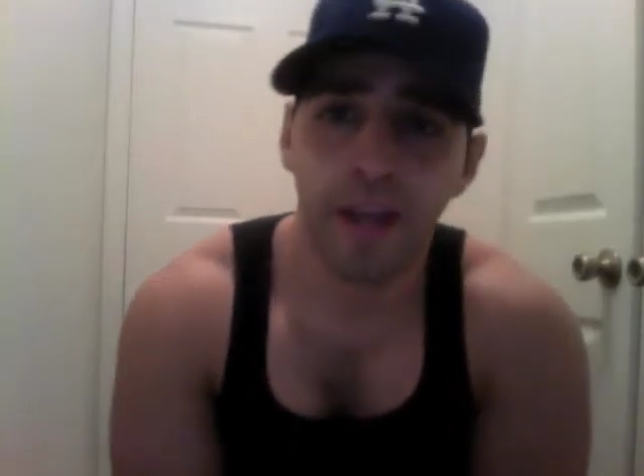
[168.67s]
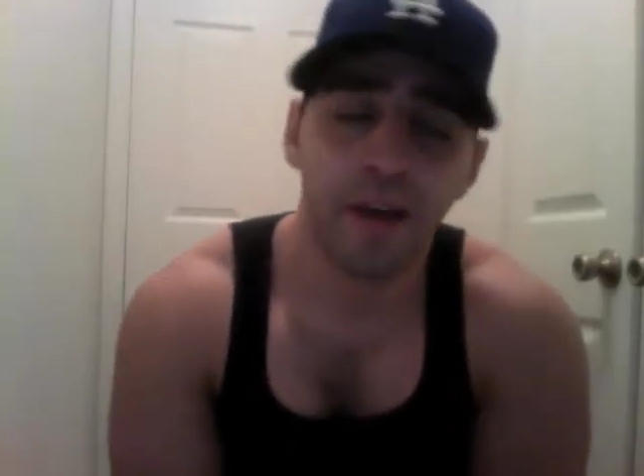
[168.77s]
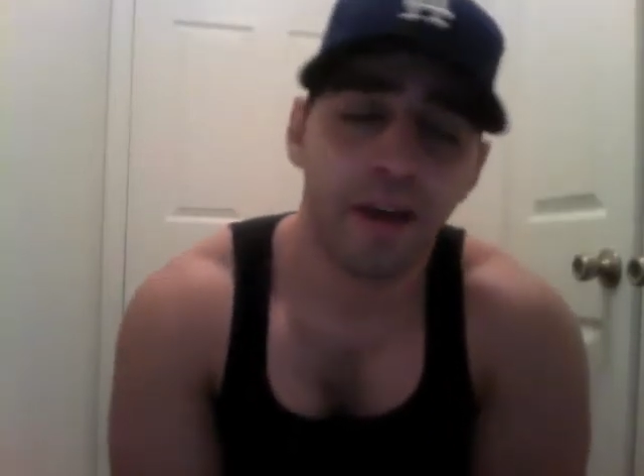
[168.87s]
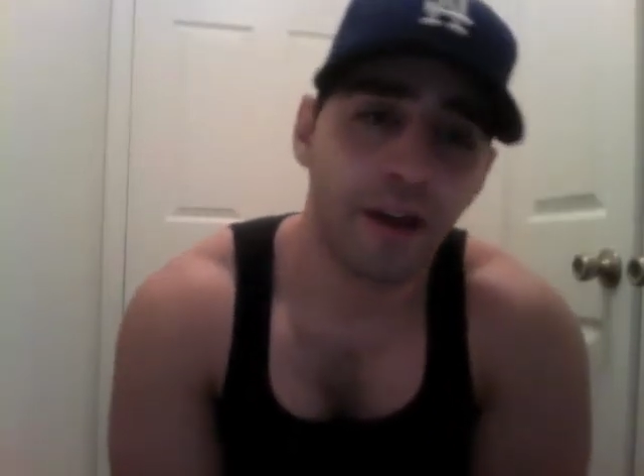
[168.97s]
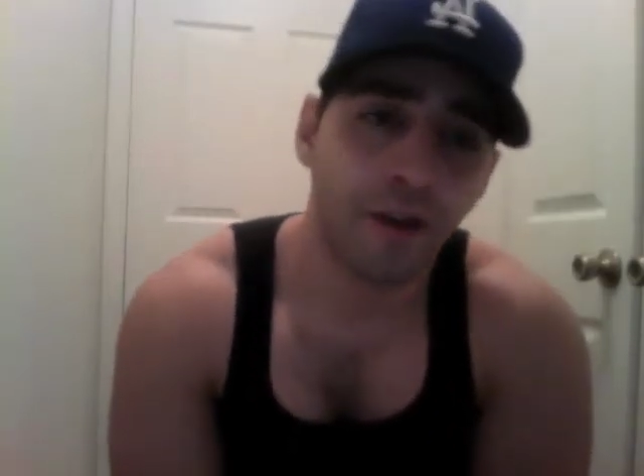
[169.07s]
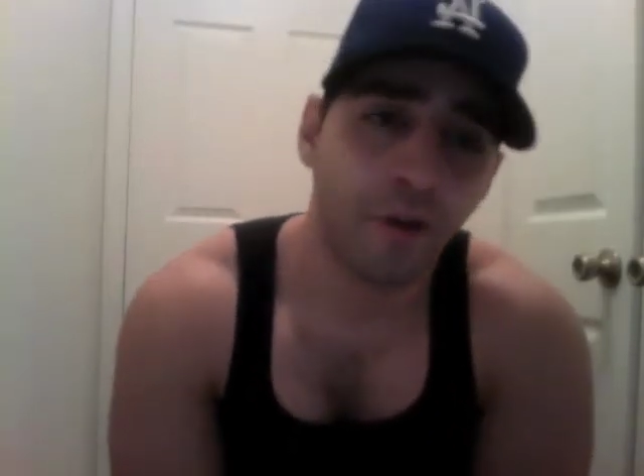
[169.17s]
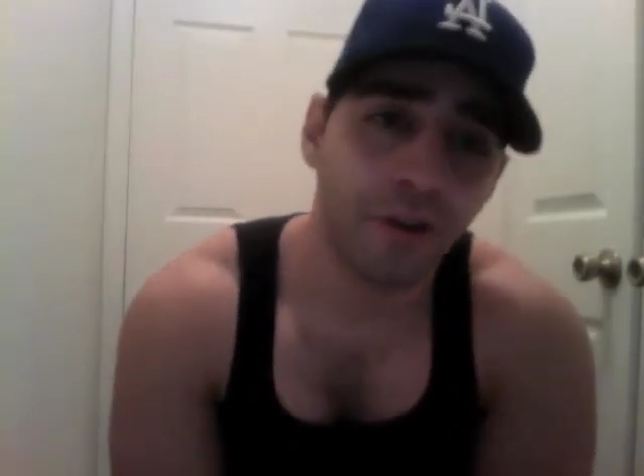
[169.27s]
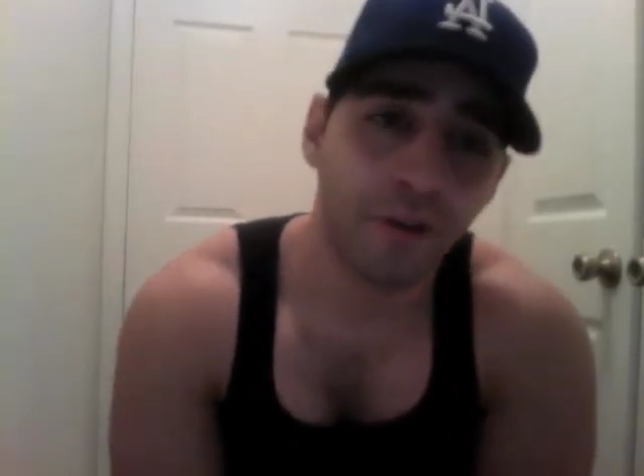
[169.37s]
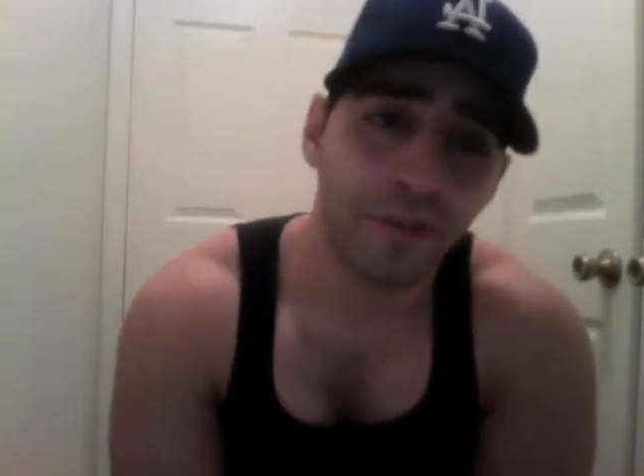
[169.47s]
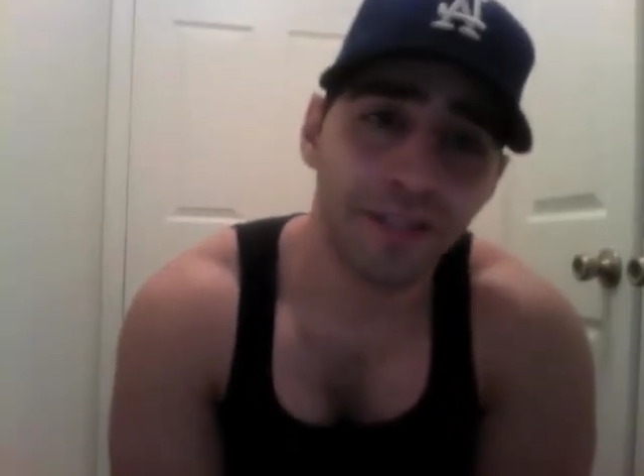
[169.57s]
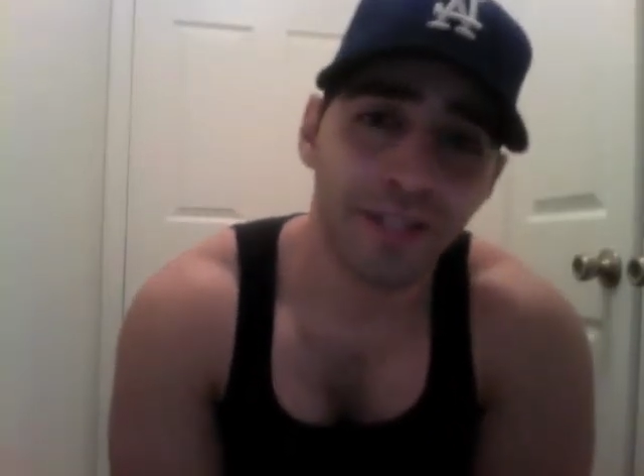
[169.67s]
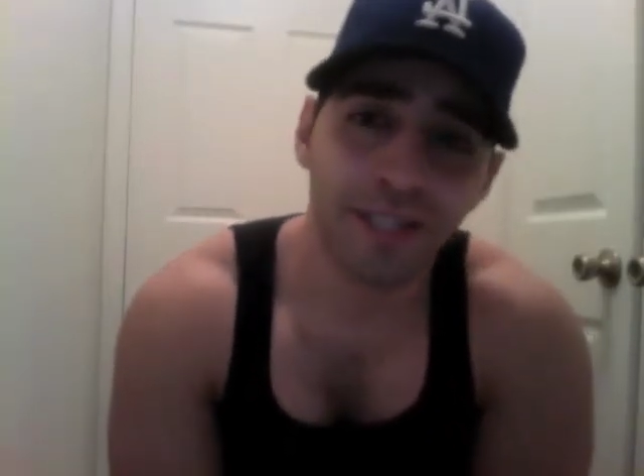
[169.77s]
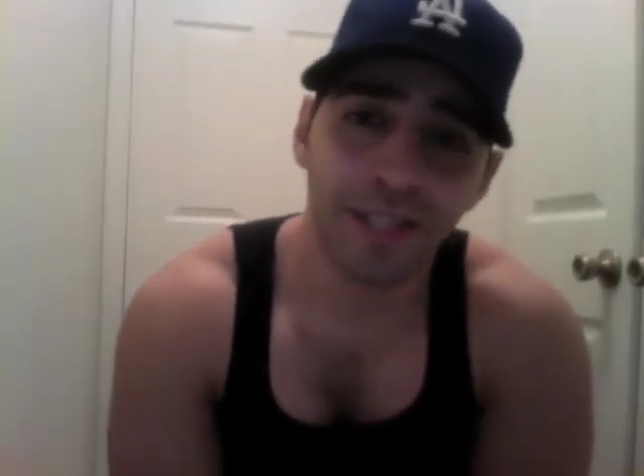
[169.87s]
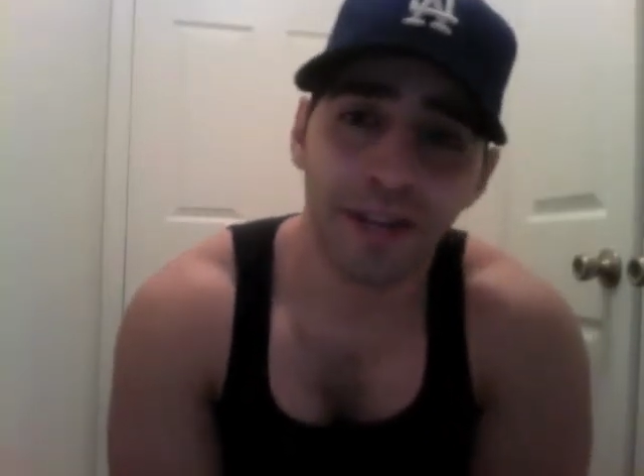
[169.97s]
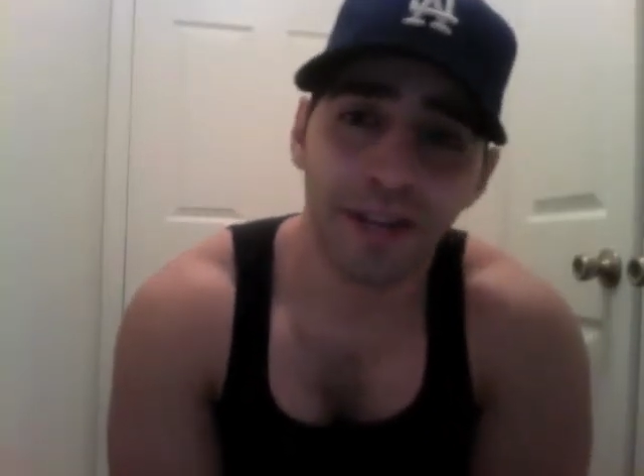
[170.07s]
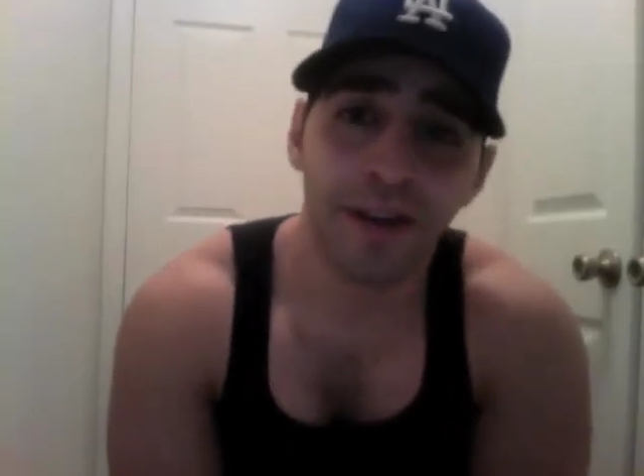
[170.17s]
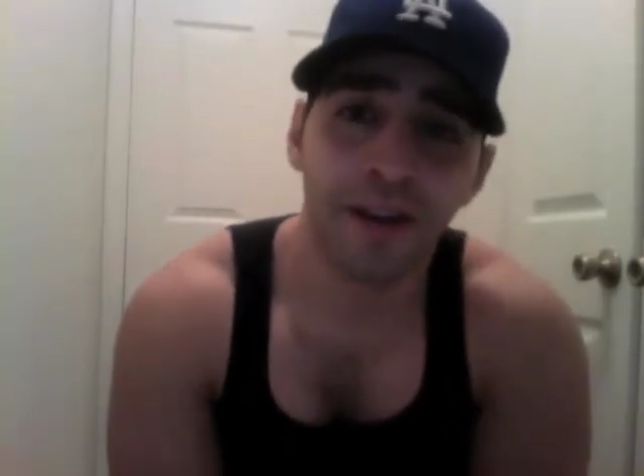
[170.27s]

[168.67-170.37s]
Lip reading: order of business there.